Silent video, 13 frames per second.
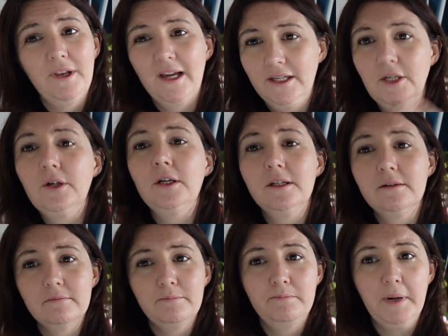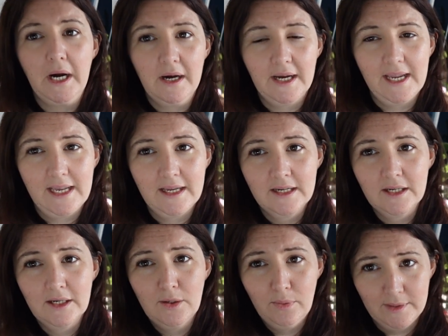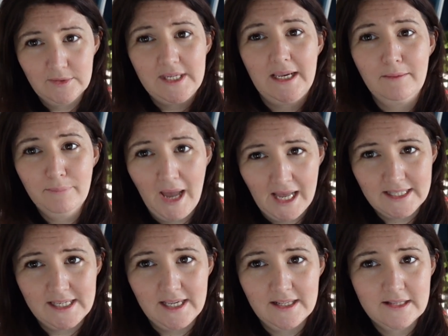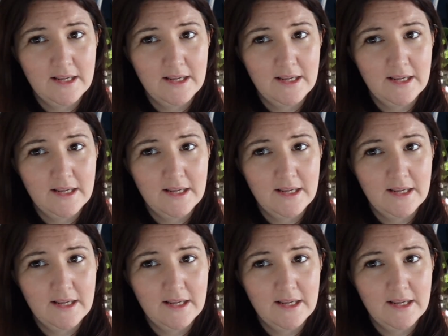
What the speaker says: like, you can buy quilting patterns,